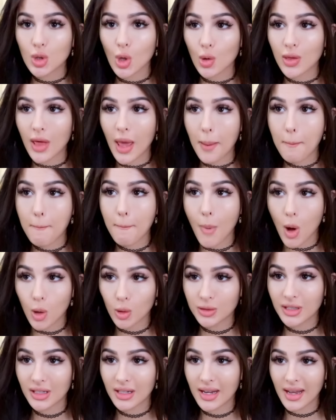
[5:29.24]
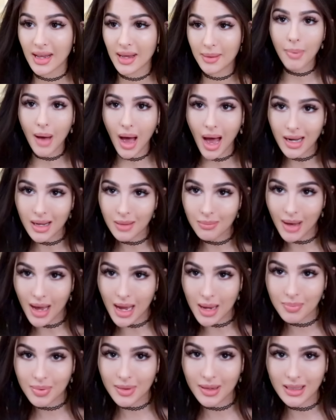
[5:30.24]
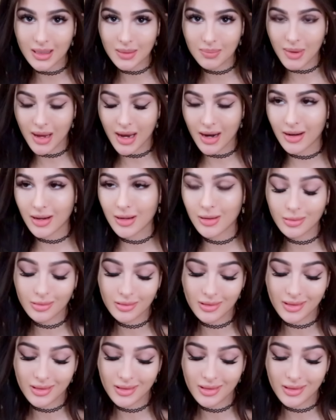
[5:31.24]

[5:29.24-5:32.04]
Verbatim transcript: So they molded him. Body by Pillsbury, who